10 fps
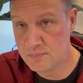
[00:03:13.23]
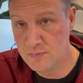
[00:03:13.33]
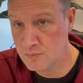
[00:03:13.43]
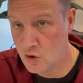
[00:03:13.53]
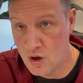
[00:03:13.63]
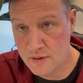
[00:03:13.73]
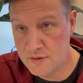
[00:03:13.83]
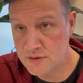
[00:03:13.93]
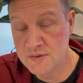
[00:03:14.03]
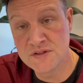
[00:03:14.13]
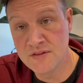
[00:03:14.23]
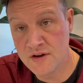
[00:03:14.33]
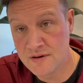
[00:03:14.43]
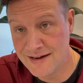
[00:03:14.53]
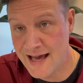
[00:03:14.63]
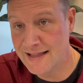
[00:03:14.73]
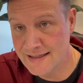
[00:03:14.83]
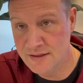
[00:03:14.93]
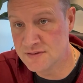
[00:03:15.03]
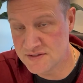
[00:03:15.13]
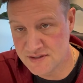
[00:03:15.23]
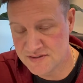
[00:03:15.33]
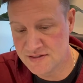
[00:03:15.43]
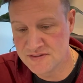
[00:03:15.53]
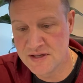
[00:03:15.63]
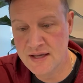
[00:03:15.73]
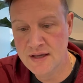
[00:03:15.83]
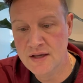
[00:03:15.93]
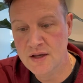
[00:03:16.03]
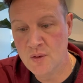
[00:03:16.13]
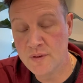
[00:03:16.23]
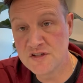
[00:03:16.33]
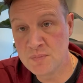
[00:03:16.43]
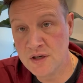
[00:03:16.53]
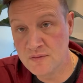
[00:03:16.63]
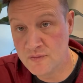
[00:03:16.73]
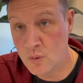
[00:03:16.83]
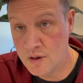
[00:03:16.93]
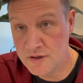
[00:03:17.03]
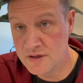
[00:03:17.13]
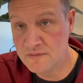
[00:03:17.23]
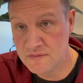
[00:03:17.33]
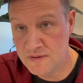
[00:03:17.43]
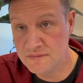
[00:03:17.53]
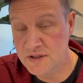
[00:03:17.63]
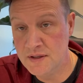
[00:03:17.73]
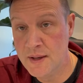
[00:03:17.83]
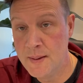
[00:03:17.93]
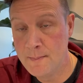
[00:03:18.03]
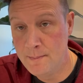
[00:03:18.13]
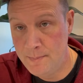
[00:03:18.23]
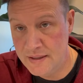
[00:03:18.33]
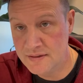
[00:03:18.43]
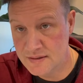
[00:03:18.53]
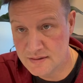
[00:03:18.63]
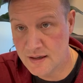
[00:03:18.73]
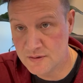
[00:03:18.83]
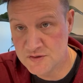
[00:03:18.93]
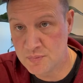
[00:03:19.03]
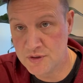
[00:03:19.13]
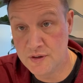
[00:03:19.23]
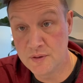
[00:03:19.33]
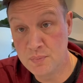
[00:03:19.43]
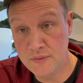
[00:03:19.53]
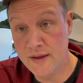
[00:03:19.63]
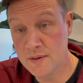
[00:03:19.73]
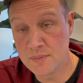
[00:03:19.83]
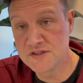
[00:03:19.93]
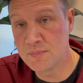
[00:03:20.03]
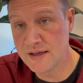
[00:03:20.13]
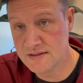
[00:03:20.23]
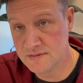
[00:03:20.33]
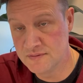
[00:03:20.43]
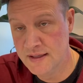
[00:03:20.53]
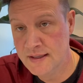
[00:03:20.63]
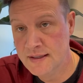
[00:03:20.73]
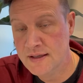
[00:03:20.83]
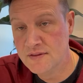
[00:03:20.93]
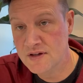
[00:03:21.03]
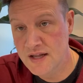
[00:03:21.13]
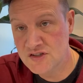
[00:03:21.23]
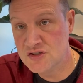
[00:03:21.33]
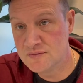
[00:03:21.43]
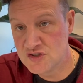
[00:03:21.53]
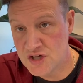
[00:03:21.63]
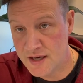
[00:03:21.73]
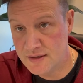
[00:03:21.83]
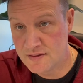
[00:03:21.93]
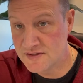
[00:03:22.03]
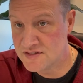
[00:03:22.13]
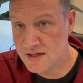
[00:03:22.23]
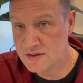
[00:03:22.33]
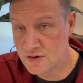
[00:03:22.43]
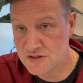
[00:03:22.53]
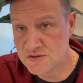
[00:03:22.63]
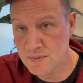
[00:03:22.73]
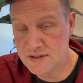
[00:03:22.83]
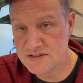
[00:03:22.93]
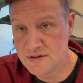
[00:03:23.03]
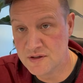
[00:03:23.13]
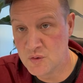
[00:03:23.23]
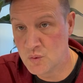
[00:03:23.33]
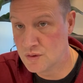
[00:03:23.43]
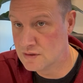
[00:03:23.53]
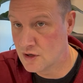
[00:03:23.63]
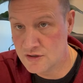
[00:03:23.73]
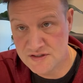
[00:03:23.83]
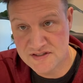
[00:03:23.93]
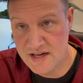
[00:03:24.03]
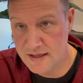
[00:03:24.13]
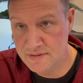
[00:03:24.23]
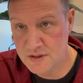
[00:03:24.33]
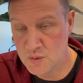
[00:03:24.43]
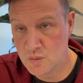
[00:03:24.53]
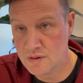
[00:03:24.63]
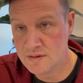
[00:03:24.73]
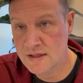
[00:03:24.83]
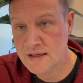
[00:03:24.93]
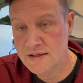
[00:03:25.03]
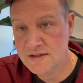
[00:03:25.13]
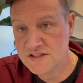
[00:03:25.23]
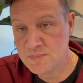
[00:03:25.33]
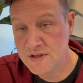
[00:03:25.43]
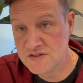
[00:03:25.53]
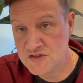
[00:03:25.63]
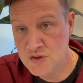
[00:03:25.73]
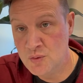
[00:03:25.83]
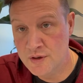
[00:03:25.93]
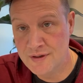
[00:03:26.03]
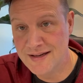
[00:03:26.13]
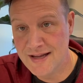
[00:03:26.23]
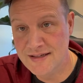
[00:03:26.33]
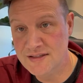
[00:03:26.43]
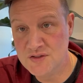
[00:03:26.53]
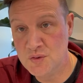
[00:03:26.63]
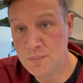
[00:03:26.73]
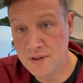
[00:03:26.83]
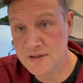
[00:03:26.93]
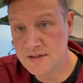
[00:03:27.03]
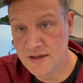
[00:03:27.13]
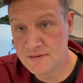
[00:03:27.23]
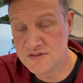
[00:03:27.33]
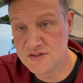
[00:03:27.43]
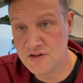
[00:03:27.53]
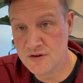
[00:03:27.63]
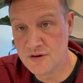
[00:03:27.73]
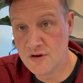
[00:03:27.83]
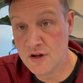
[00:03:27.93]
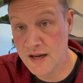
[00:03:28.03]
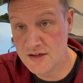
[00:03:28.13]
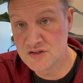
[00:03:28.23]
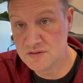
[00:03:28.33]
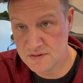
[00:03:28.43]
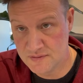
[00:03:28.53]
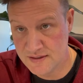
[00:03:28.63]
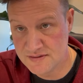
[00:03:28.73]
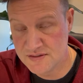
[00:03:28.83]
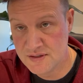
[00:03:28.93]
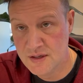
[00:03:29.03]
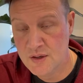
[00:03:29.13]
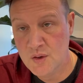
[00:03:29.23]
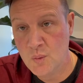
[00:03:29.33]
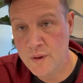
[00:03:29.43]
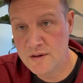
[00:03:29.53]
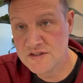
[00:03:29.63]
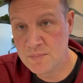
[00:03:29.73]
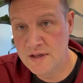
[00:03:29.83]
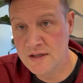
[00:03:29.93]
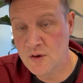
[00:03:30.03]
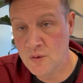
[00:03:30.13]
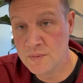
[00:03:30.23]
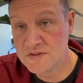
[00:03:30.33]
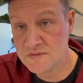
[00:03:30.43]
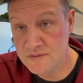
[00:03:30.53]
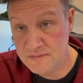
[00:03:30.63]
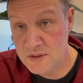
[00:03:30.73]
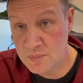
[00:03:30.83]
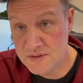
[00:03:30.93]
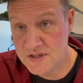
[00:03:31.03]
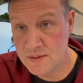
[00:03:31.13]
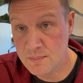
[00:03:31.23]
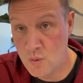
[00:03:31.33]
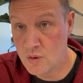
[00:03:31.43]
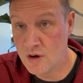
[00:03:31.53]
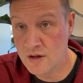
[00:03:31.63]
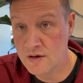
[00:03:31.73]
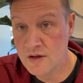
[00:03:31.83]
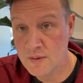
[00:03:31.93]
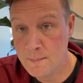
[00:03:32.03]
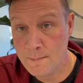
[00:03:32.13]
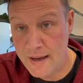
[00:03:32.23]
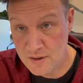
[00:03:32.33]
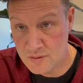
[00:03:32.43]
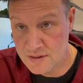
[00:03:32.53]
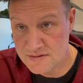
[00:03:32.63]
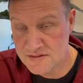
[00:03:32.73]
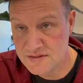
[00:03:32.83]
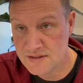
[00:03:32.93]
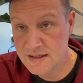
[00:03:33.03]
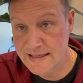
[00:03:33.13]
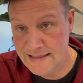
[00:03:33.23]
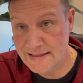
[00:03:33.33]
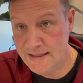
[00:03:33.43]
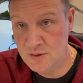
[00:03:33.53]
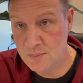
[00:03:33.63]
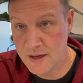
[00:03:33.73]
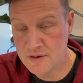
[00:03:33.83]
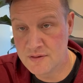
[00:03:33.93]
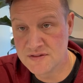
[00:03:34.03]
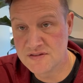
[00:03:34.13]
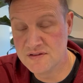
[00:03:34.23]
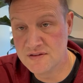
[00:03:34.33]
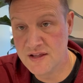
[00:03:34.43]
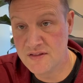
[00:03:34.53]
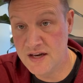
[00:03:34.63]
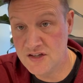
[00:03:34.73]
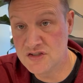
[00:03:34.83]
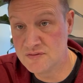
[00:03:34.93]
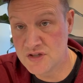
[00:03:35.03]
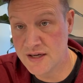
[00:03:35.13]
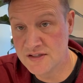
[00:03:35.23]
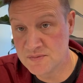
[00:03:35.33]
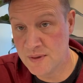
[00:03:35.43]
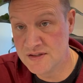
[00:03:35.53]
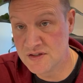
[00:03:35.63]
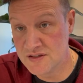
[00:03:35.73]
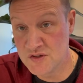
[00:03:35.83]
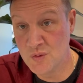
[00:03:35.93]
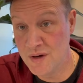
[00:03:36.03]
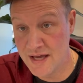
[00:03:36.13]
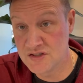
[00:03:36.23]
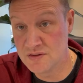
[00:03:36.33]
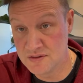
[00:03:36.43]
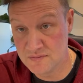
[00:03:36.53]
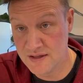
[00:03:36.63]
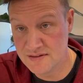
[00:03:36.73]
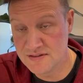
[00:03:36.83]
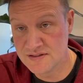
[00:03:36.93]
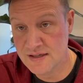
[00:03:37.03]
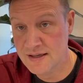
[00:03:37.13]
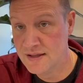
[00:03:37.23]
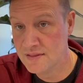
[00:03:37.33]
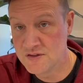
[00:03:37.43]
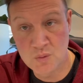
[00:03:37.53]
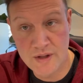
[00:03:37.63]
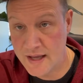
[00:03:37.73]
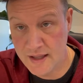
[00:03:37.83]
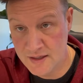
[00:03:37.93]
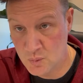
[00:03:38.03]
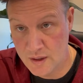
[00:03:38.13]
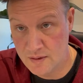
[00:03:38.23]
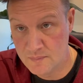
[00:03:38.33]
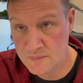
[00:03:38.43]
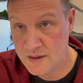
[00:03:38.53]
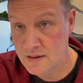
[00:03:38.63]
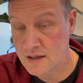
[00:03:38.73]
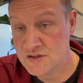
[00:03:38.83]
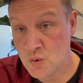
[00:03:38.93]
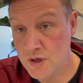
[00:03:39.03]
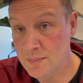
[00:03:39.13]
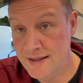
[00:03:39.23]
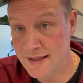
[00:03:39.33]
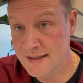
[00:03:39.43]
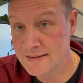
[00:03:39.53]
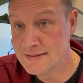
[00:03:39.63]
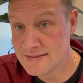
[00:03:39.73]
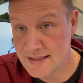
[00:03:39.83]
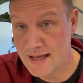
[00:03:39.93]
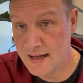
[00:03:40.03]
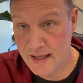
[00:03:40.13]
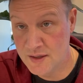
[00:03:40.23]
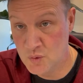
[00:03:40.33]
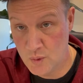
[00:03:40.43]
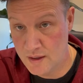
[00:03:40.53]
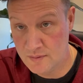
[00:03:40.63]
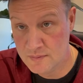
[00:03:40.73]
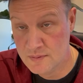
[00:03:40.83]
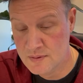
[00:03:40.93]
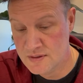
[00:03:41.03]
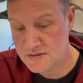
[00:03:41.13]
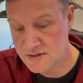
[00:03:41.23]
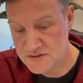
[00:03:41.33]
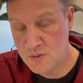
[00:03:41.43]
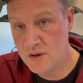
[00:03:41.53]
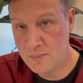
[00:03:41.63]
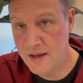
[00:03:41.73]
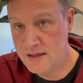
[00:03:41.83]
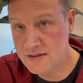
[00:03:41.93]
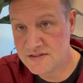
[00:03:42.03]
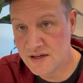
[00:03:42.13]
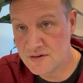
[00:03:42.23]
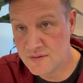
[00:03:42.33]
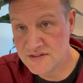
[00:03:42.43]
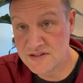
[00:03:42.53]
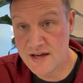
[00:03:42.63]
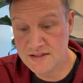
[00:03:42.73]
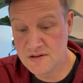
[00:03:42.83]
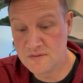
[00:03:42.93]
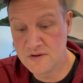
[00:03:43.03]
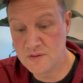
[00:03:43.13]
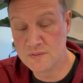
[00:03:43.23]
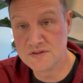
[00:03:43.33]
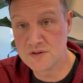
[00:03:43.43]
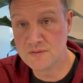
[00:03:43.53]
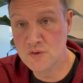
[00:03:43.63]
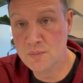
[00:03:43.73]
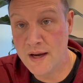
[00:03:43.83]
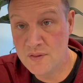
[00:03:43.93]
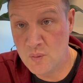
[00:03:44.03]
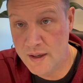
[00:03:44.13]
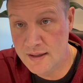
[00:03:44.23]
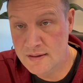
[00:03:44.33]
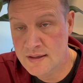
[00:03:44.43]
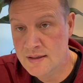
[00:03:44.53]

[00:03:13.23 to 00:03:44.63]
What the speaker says: law they're using, they are not legal citizens. And we are spending $450 billion per year. To put that in perspective, the nation of China, the second largest military in the world, largest navy in the world, spends $292 billion a year on national defense. We are spending almost 50% more on migrants, illegal migrants, than the nation of China spends on its own national defense. This will not end well. It's already beginning to not end well. So let's go into the banking sector that's tied to the Federal Reserve, who, by the way,